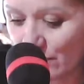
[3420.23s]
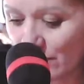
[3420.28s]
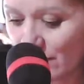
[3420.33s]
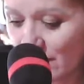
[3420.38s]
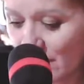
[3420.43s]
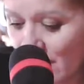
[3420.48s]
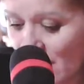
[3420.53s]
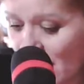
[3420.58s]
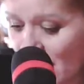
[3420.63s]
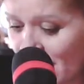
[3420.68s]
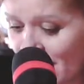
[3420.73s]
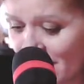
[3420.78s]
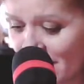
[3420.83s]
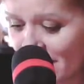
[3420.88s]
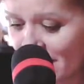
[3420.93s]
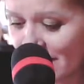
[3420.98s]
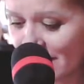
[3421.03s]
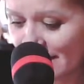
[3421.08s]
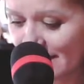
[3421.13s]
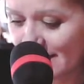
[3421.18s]

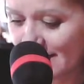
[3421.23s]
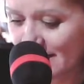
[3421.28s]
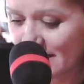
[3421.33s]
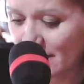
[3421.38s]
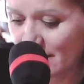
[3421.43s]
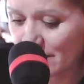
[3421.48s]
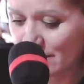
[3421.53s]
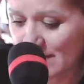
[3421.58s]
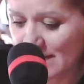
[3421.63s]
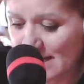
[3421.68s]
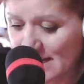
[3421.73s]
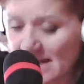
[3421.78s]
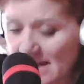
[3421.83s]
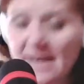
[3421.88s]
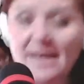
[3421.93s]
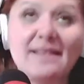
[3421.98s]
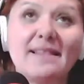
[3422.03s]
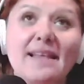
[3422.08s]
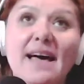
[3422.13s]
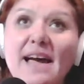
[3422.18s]
No,
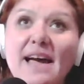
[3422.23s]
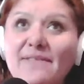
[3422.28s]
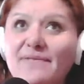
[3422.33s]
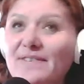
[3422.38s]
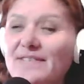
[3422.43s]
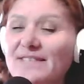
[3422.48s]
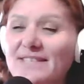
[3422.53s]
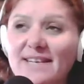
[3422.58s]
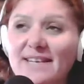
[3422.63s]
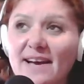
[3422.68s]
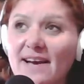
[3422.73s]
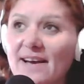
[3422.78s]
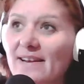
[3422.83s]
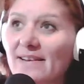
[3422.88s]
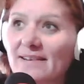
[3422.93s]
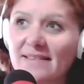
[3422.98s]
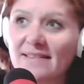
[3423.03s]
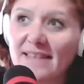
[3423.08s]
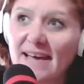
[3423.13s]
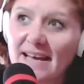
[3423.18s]
disagree. Life is
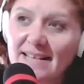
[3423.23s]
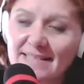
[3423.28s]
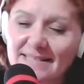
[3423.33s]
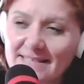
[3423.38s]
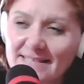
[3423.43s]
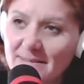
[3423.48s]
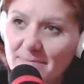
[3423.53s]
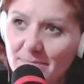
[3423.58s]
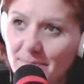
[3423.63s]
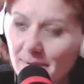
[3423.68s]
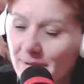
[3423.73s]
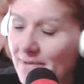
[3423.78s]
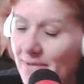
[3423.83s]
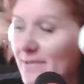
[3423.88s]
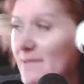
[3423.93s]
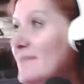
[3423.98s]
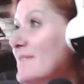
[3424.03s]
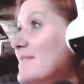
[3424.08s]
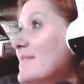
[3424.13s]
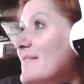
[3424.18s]
not that
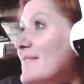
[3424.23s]
simple.